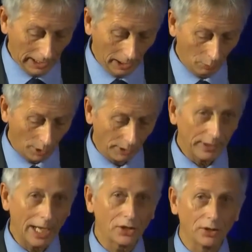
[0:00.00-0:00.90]
One of the
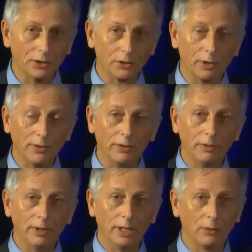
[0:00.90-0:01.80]
actions we
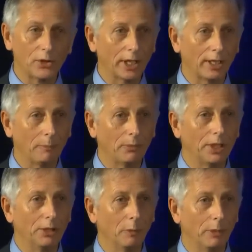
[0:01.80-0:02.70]
did was set up the
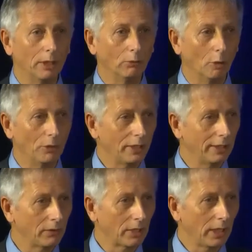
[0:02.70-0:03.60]
European Raw
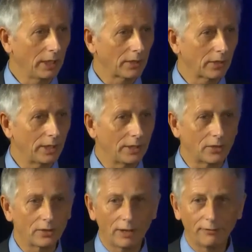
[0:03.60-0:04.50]
Materials Alliance. I see
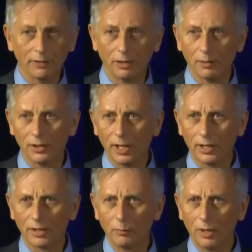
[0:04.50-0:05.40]
Stefano is here
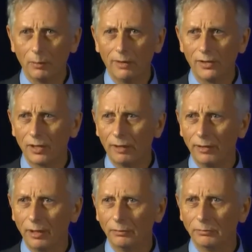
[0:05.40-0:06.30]
somewhere. Where is
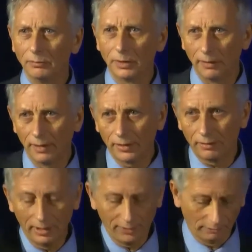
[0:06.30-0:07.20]
Stefano? There he is.
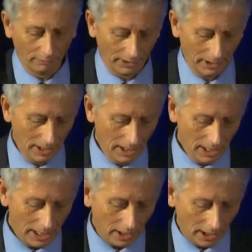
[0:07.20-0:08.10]
He's from the
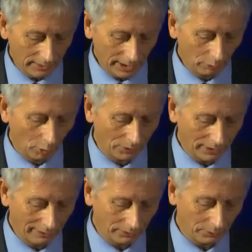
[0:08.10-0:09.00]
EIT Raw
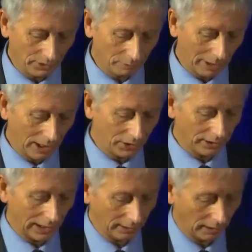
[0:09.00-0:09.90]
Materials, which is managing
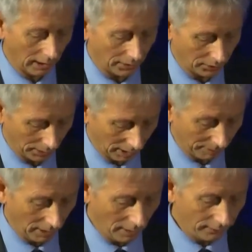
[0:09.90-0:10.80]
that alliance on our
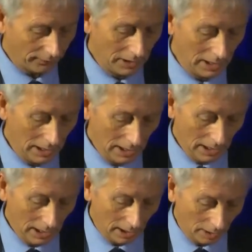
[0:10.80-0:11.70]
behalf.
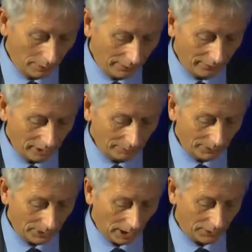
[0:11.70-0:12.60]
We've given them the
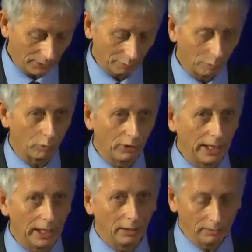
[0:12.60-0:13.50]
task of
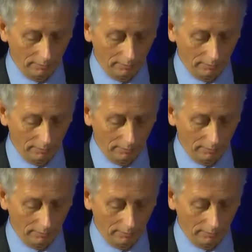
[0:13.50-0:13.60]
bringing